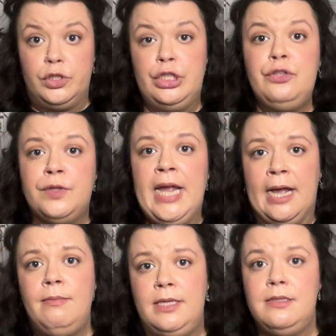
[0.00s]
could
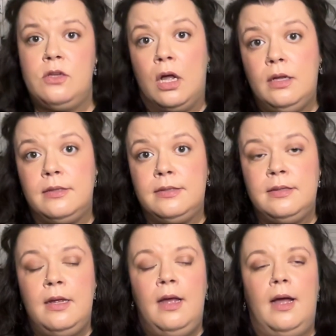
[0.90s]
rehab these dolls.
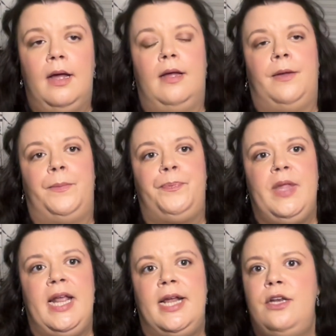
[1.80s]

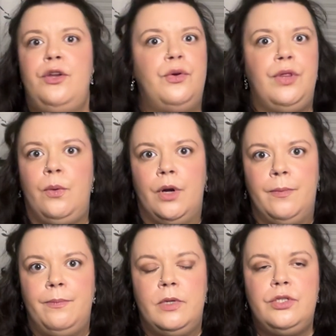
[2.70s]
And I didn't know who they were.
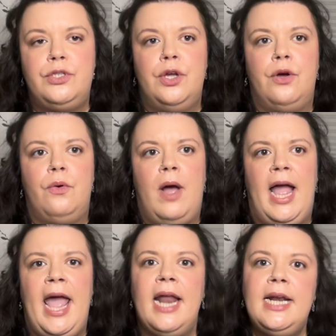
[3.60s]
So I
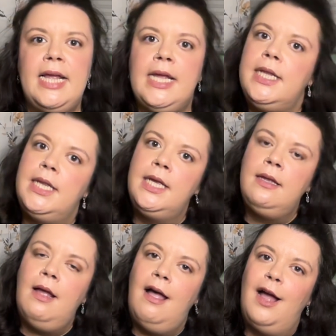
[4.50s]
had an
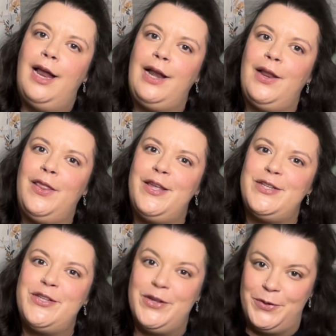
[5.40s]
inkling on
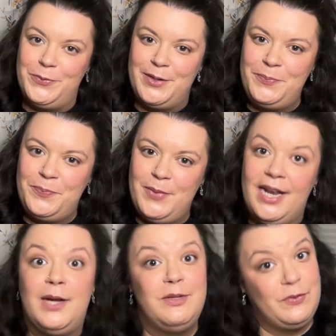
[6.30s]
this third one, and
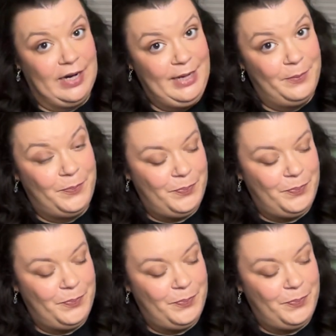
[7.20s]
I was right.